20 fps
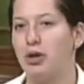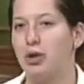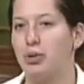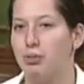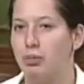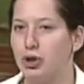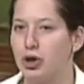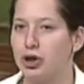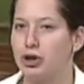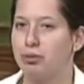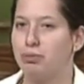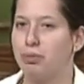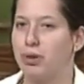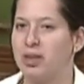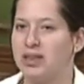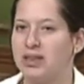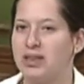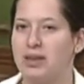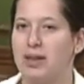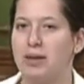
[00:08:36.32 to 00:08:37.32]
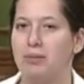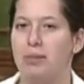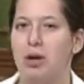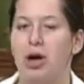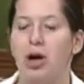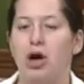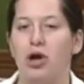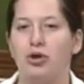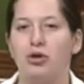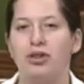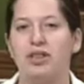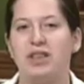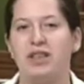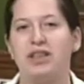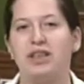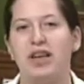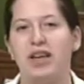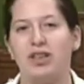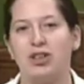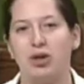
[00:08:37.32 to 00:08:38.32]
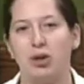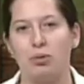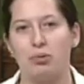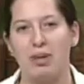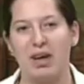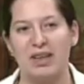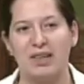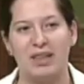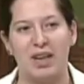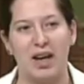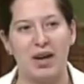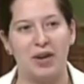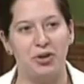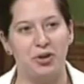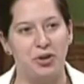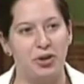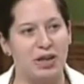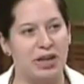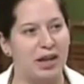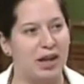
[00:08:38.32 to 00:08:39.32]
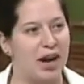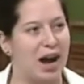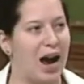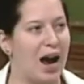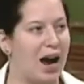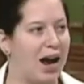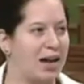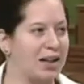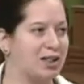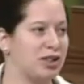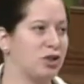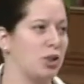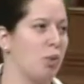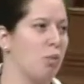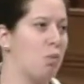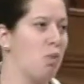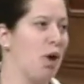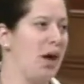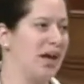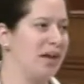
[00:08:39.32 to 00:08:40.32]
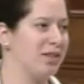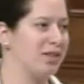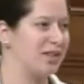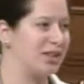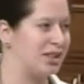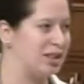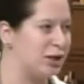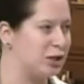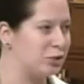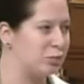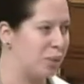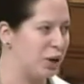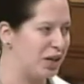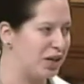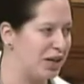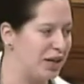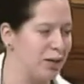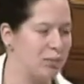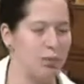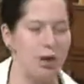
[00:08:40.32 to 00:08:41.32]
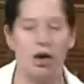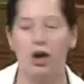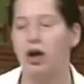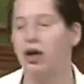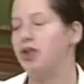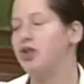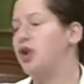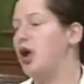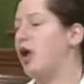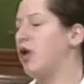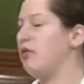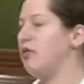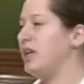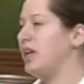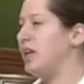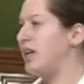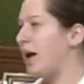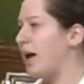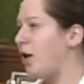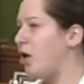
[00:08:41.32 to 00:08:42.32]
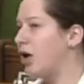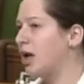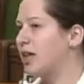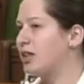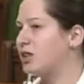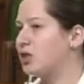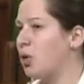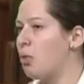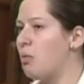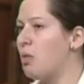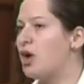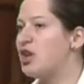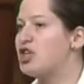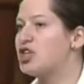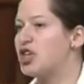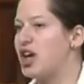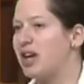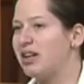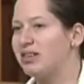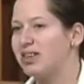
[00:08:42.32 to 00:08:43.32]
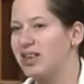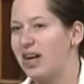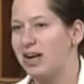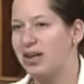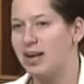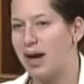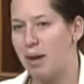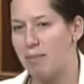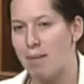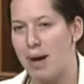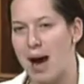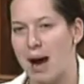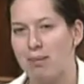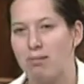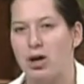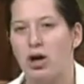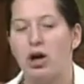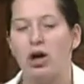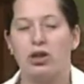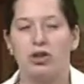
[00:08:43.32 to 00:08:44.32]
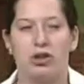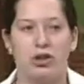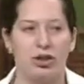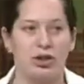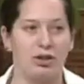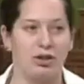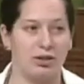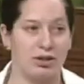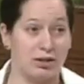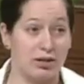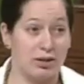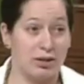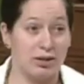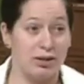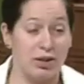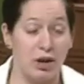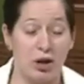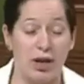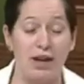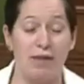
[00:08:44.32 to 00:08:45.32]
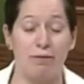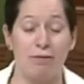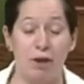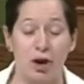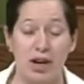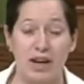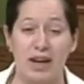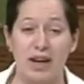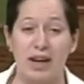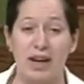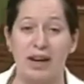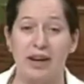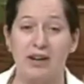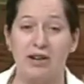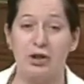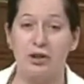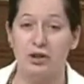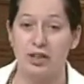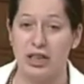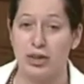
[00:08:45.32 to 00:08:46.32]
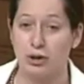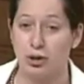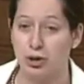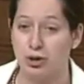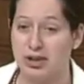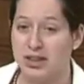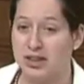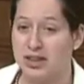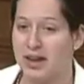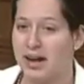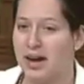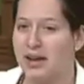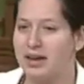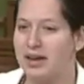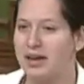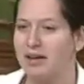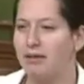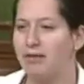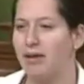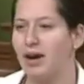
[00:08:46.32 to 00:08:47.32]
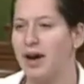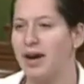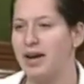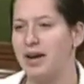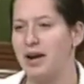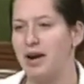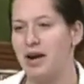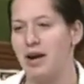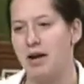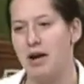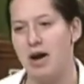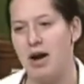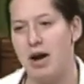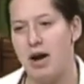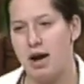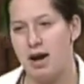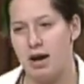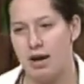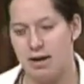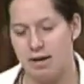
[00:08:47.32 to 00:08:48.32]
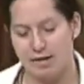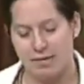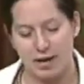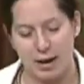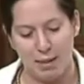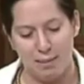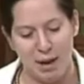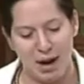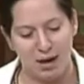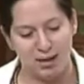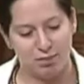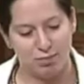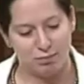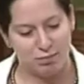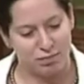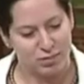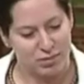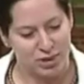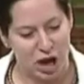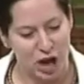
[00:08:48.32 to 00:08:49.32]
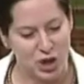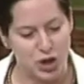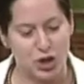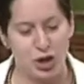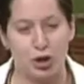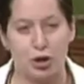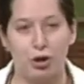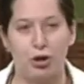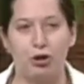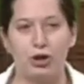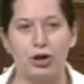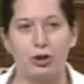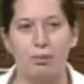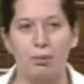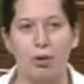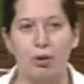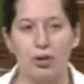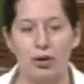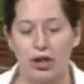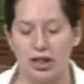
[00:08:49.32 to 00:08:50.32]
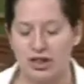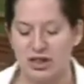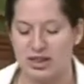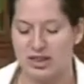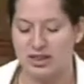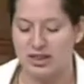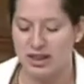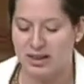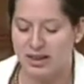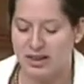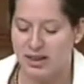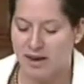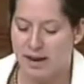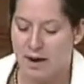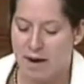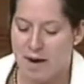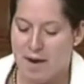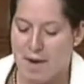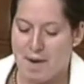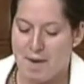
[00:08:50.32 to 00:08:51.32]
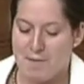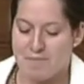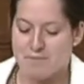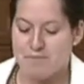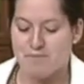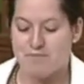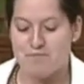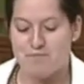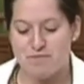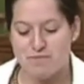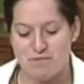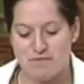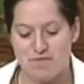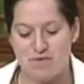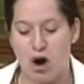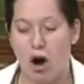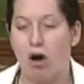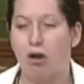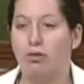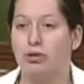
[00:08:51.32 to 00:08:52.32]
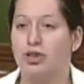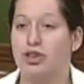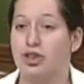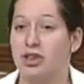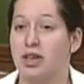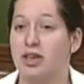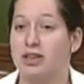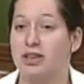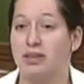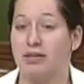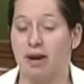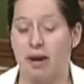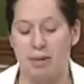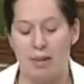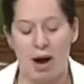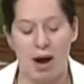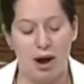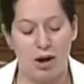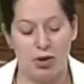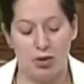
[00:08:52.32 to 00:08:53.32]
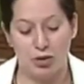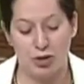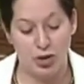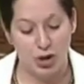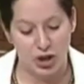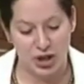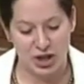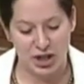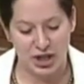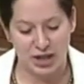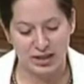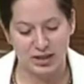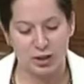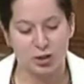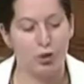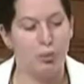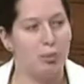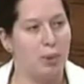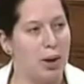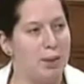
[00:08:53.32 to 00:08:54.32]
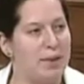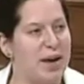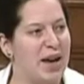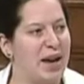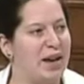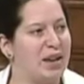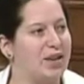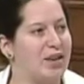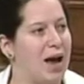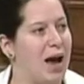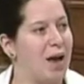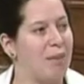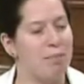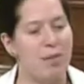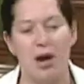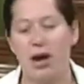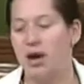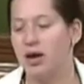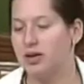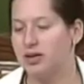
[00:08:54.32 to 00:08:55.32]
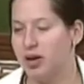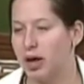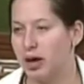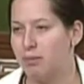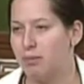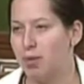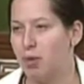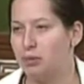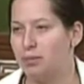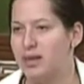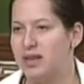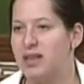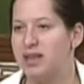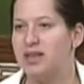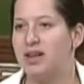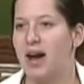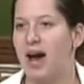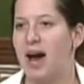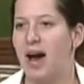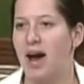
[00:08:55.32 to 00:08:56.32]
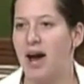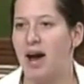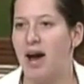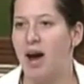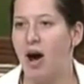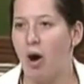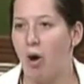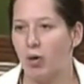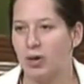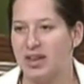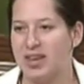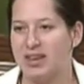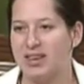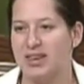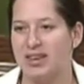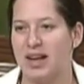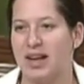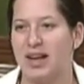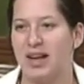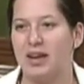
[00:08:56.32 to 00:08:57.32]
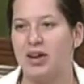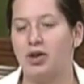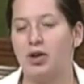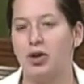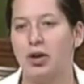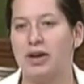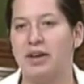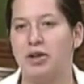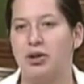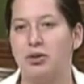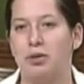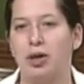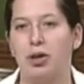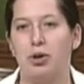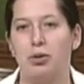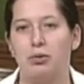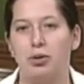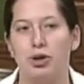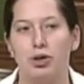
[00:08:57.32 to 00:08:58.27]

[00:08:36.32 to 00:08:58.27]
If we want to reduce the risk involved in the use of nuclear material, we need to make it less available so that terrorists have less opportunity to steal it and use it for nefarious, dangerous purposes for our society. So that is one first step that's quite obvious.